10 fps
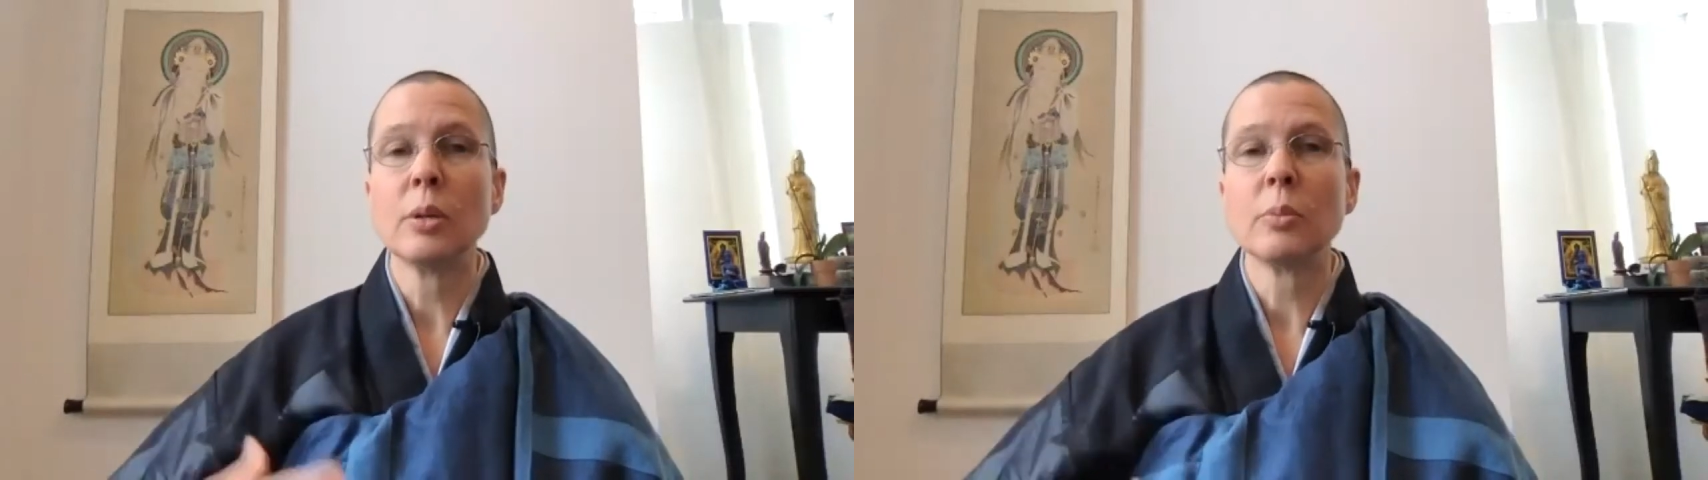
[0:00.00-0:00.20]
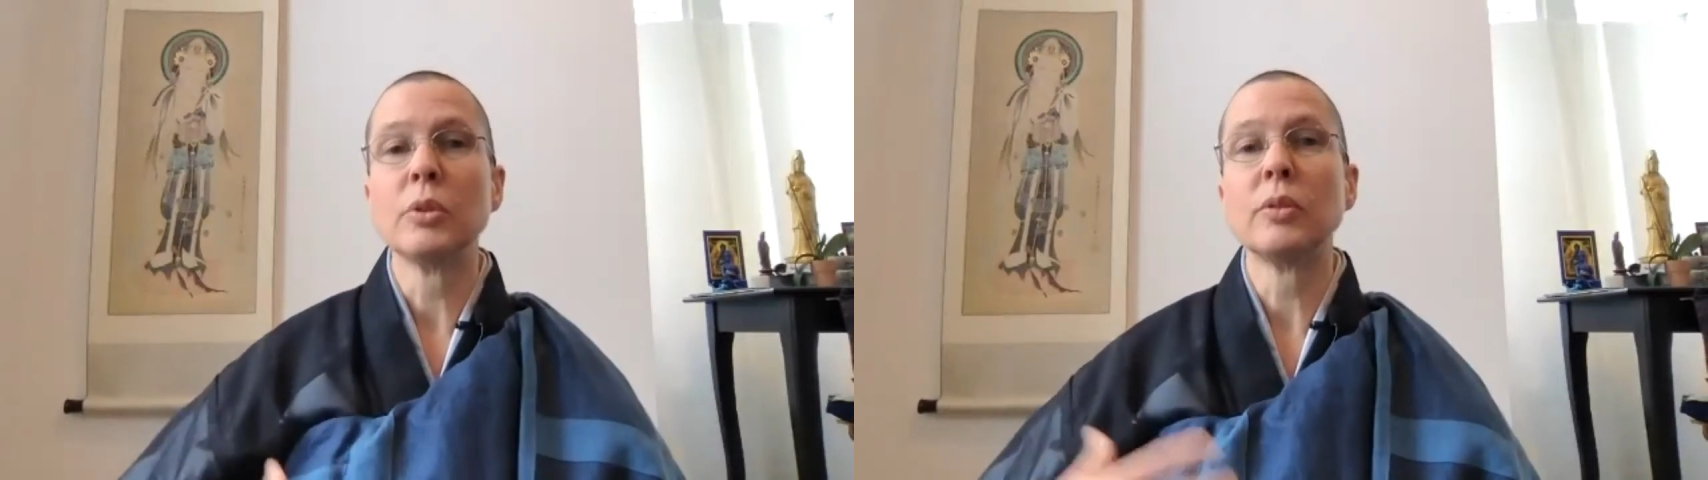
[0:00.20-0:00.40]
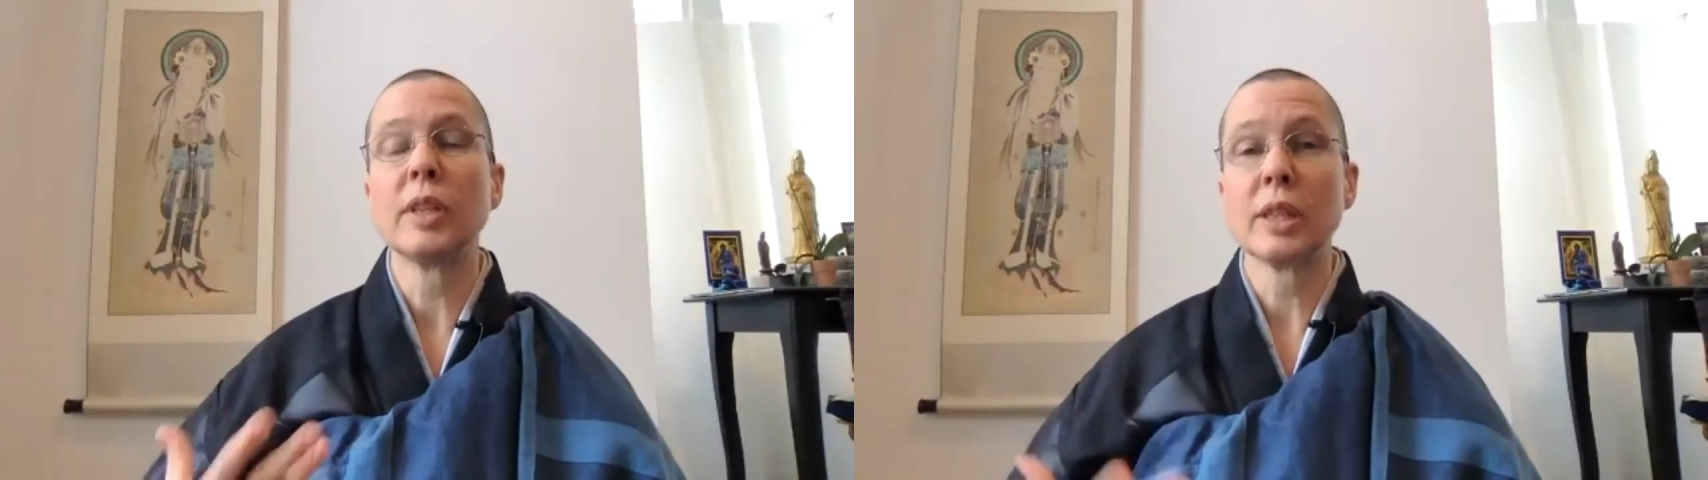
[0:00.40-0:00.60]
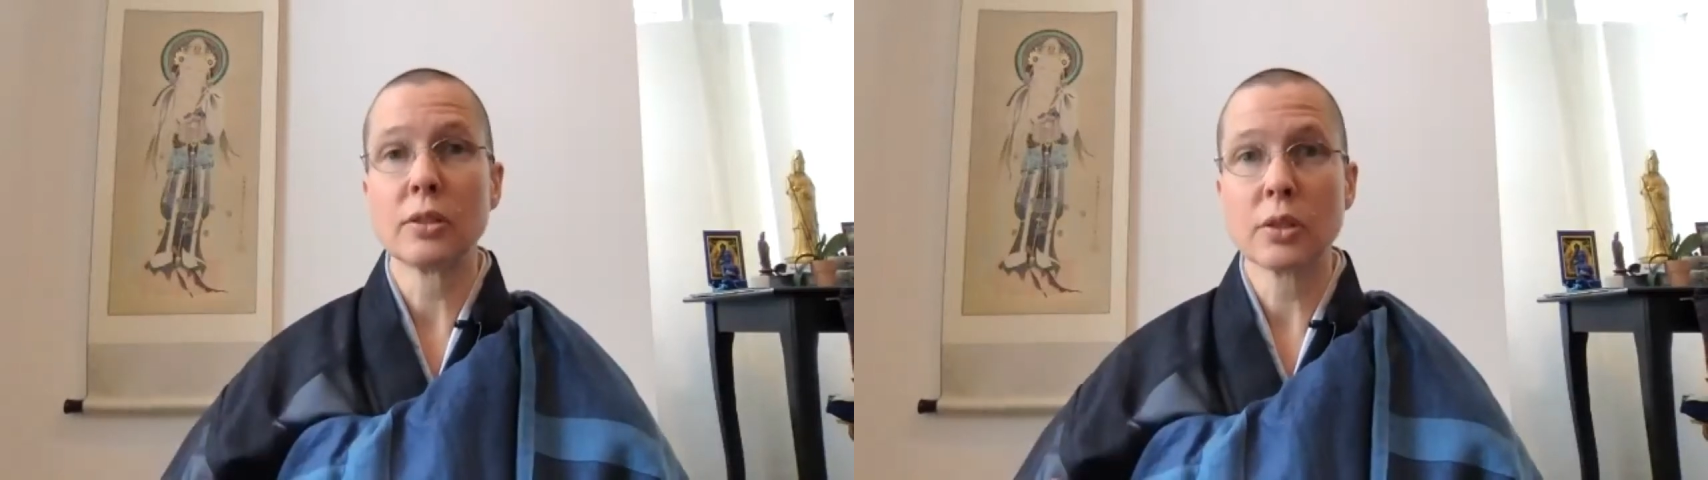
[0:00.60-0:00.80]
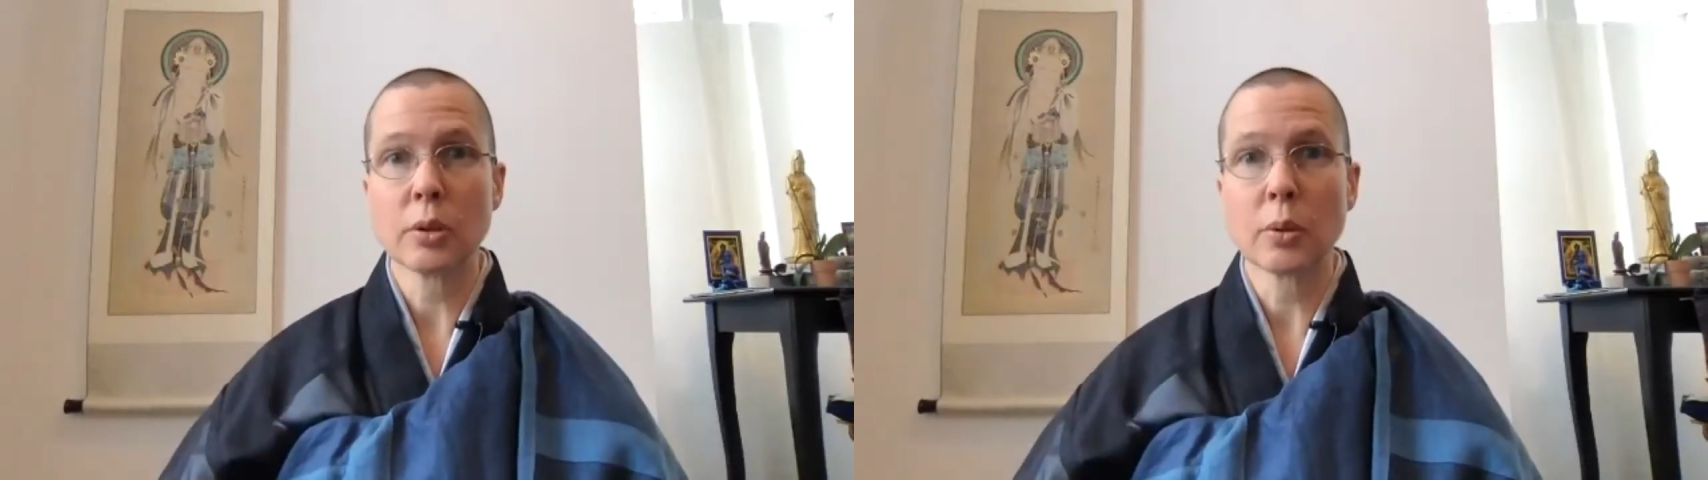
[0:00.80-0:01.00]
moving
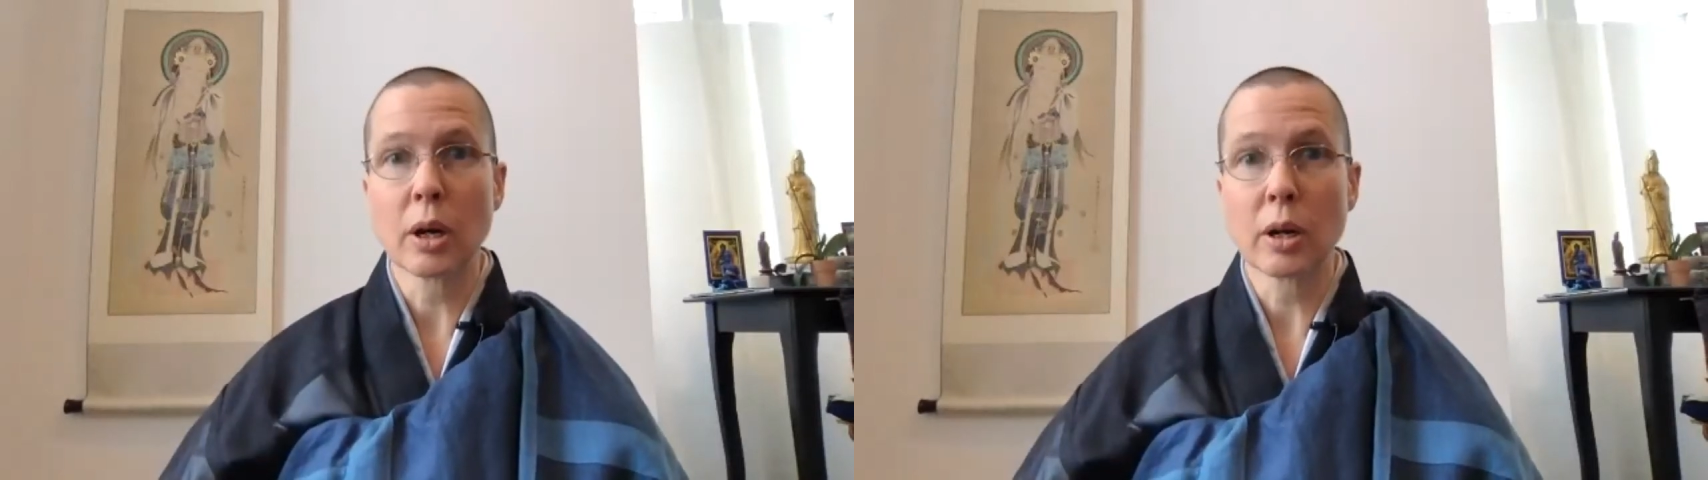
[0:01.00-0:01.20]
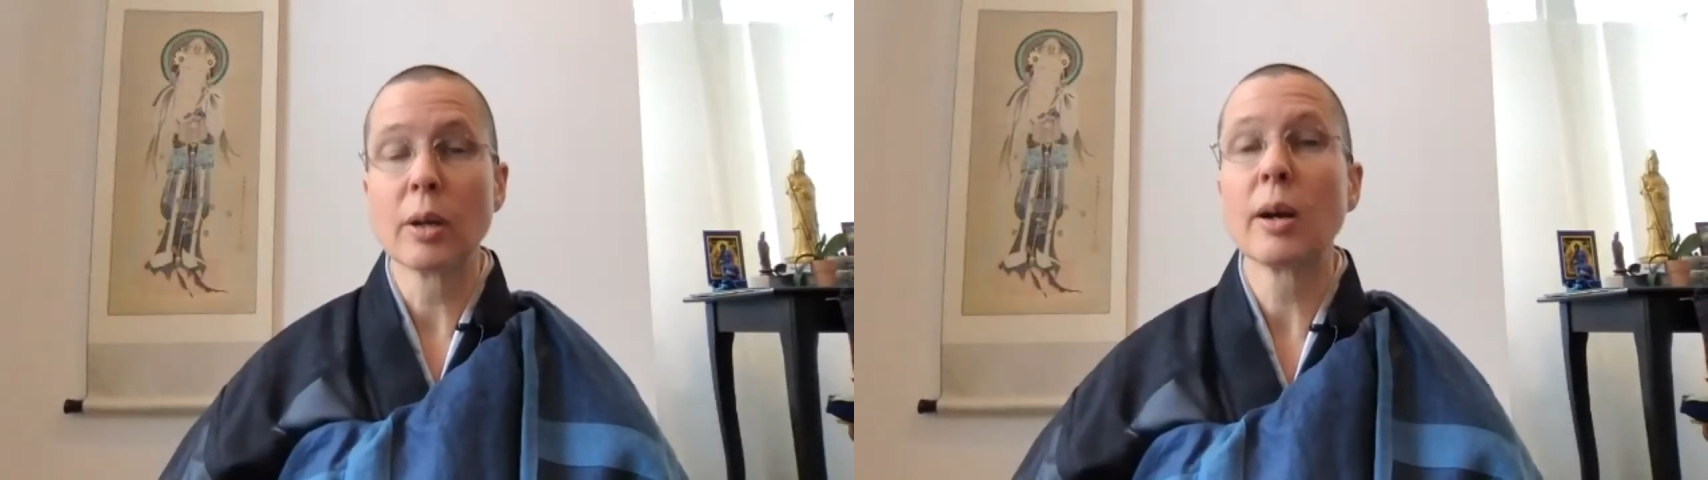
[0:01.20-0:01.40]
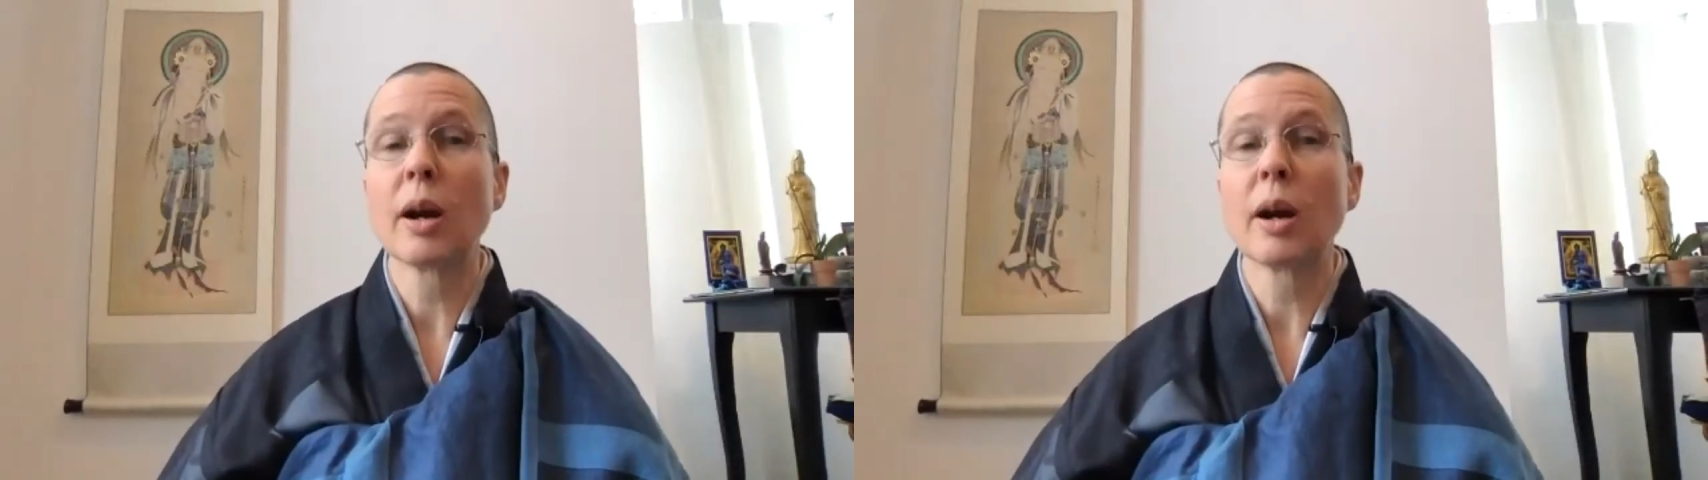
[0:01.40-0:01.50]
into our